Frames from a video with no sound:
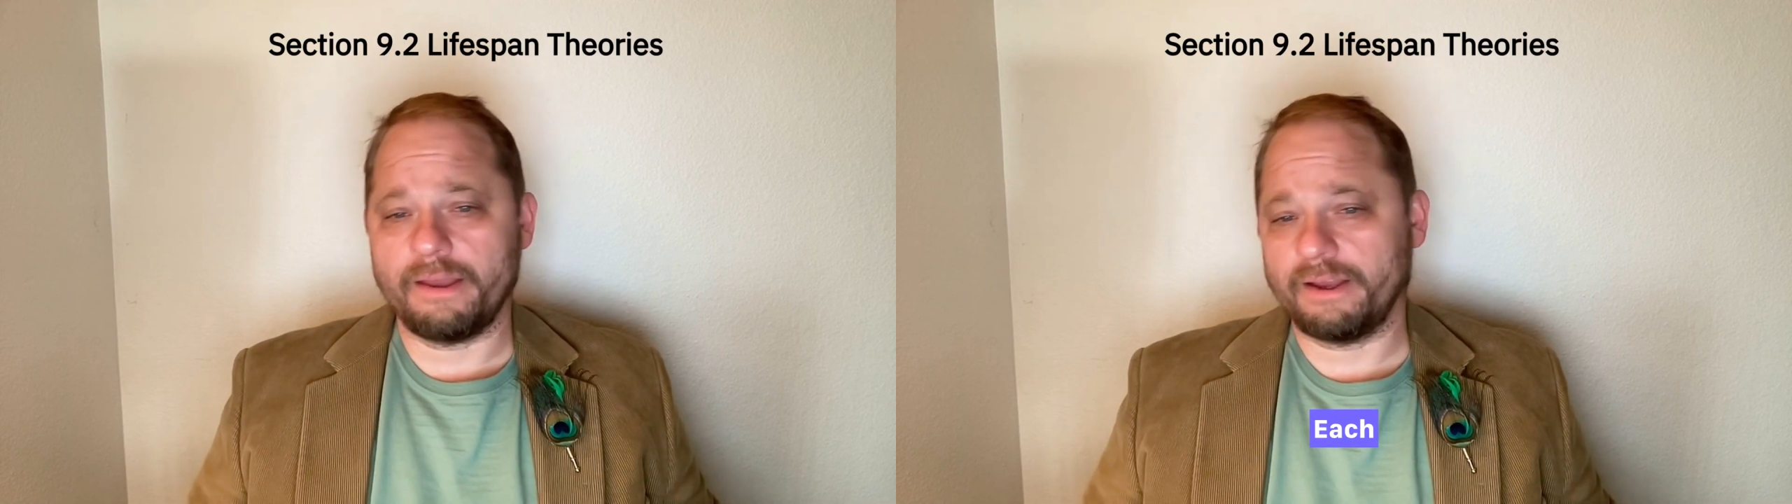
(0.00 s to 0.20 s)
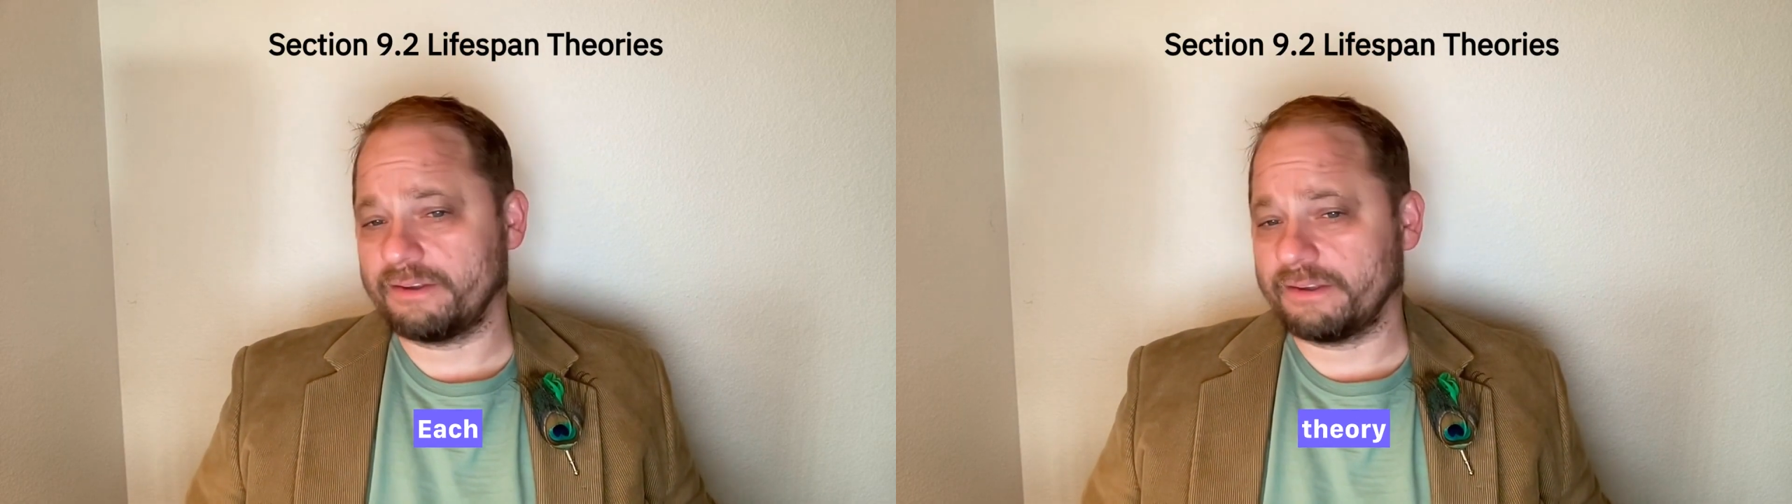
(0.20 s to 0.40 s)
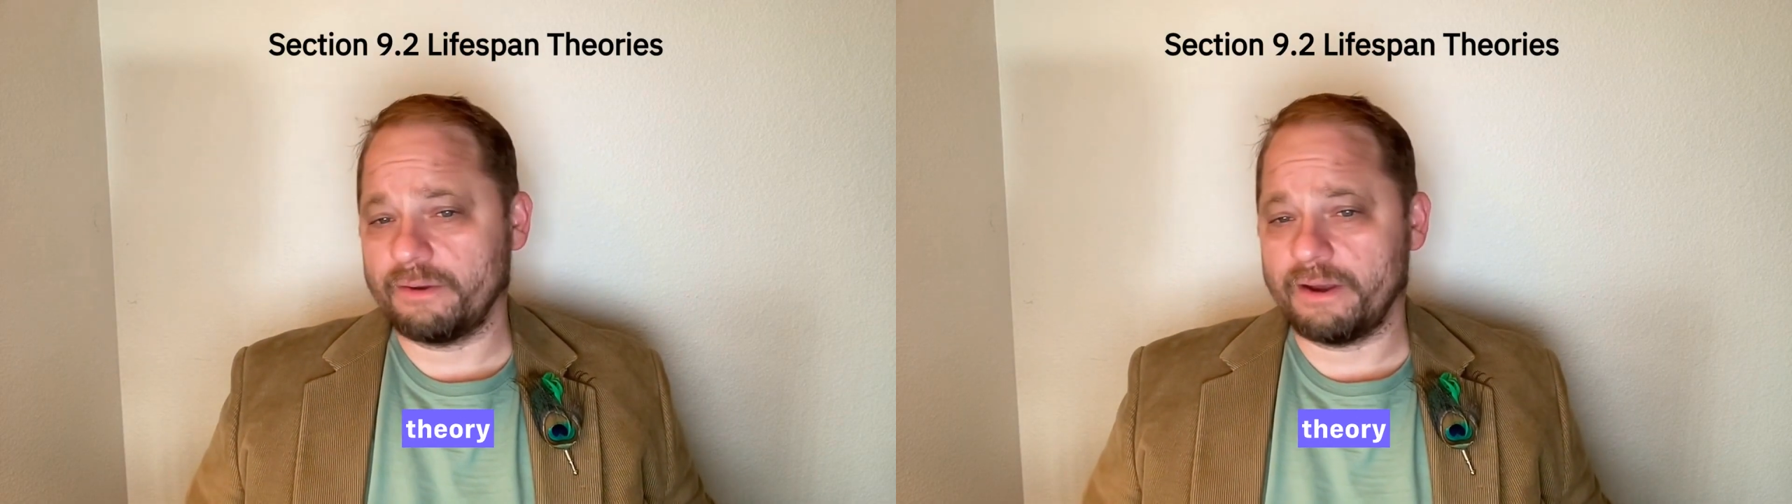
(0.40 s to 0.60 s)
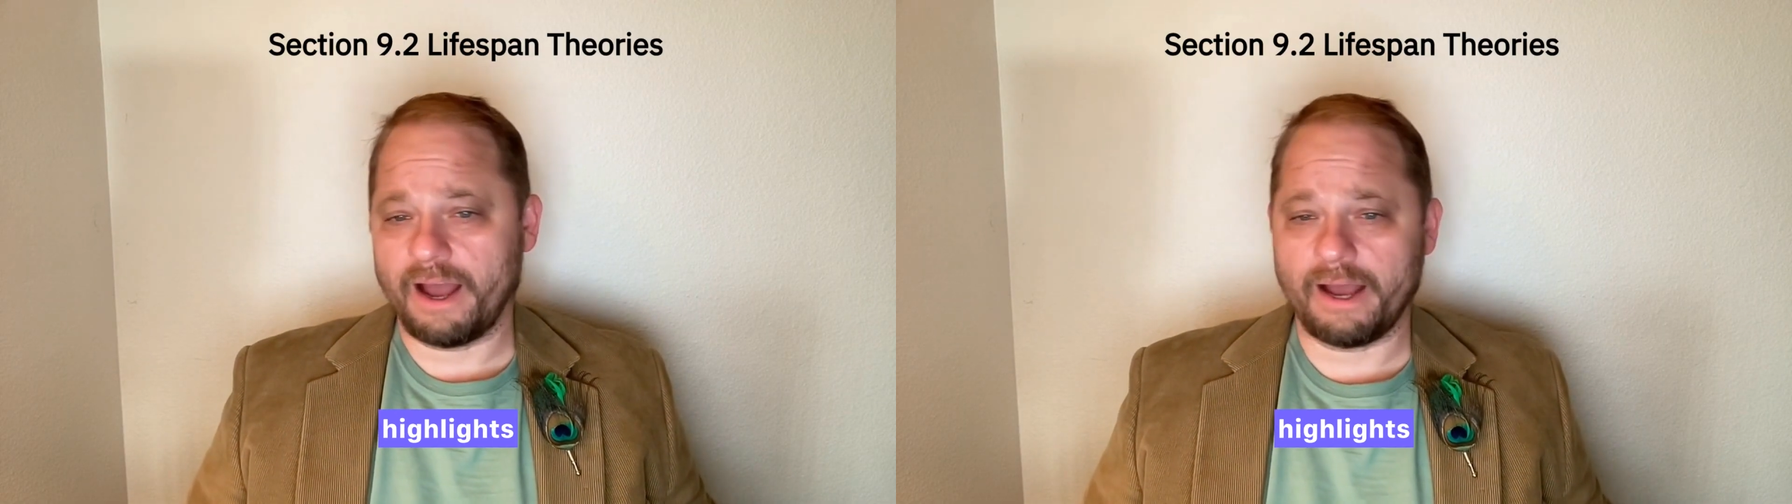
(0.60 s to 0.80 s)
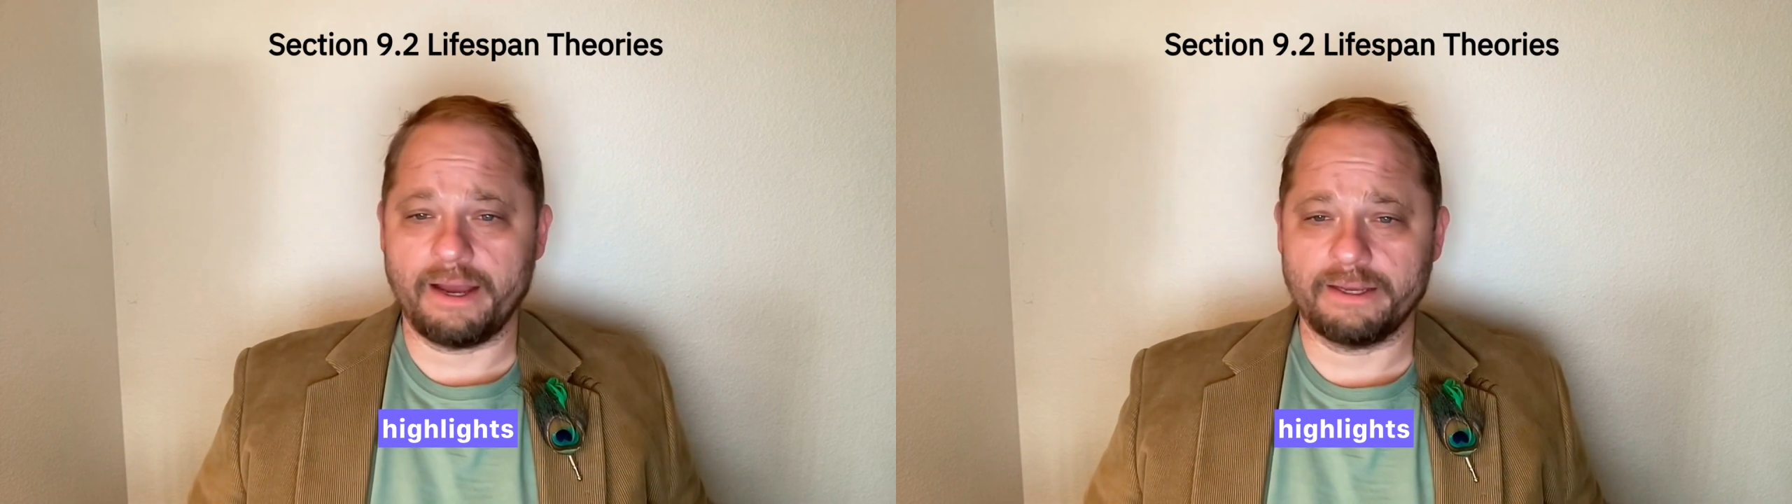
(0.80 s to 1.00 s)
Each theory
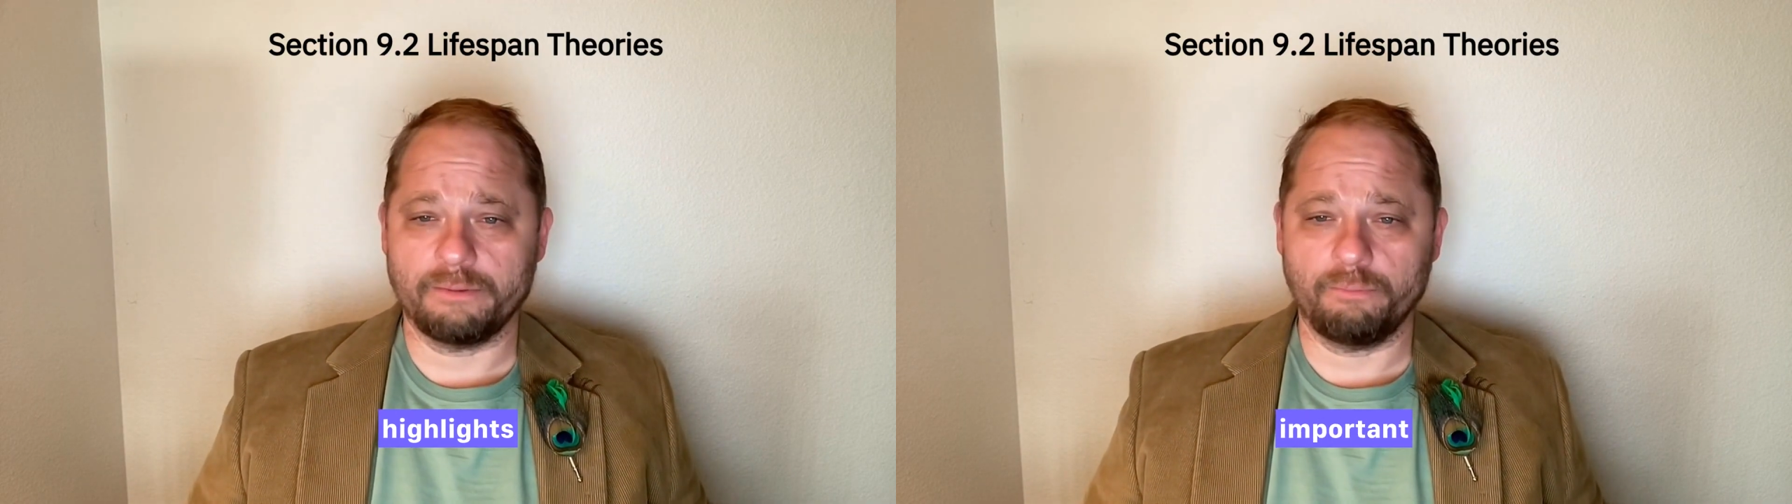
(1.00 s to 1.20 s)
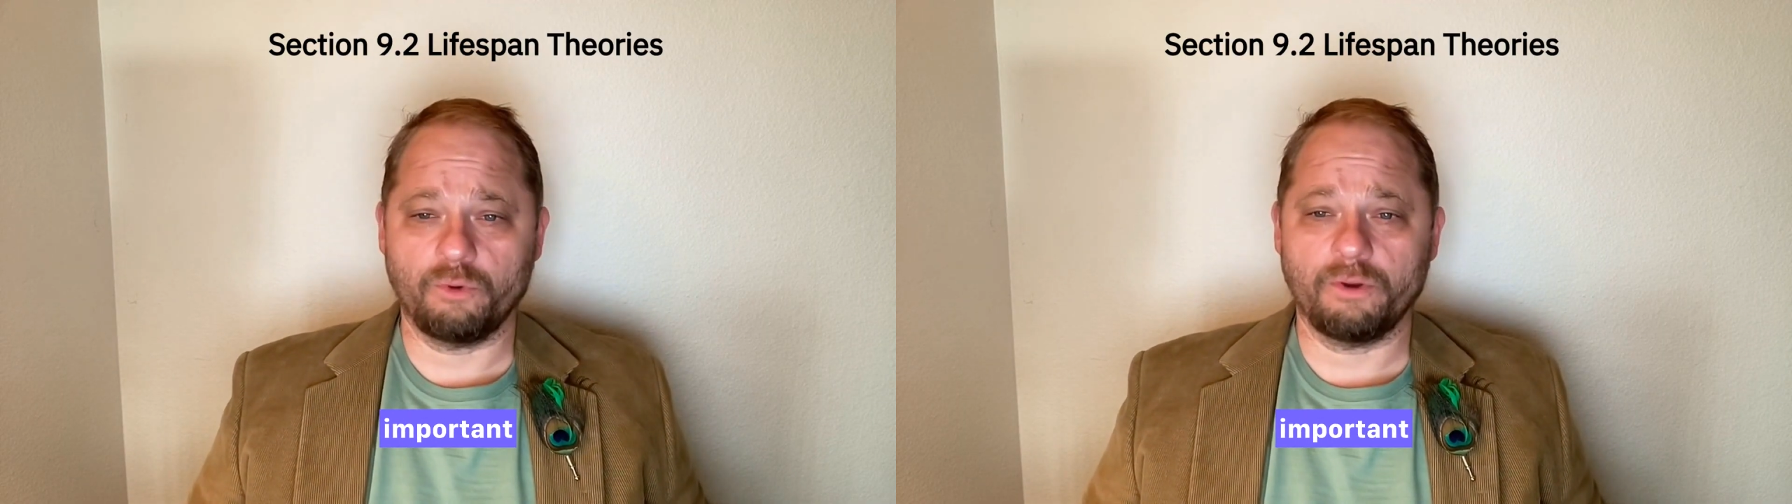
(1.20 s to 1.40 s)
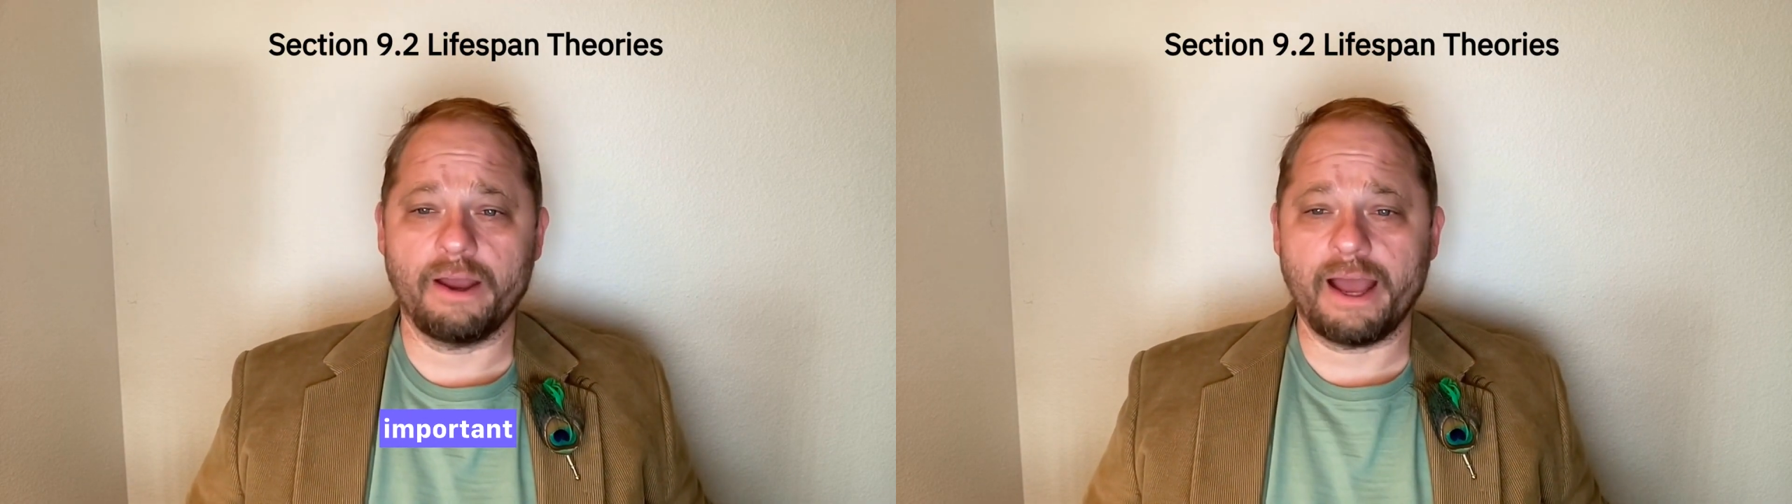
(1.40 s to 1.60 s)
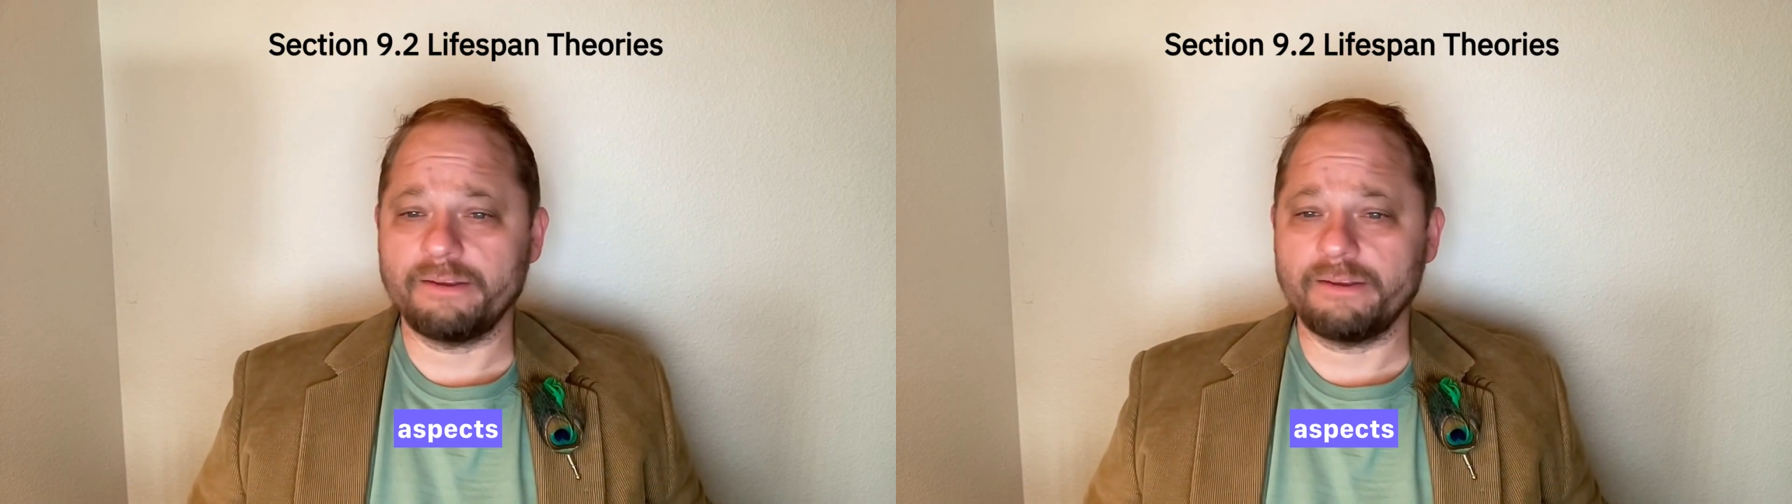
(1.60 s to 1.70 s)
highlights important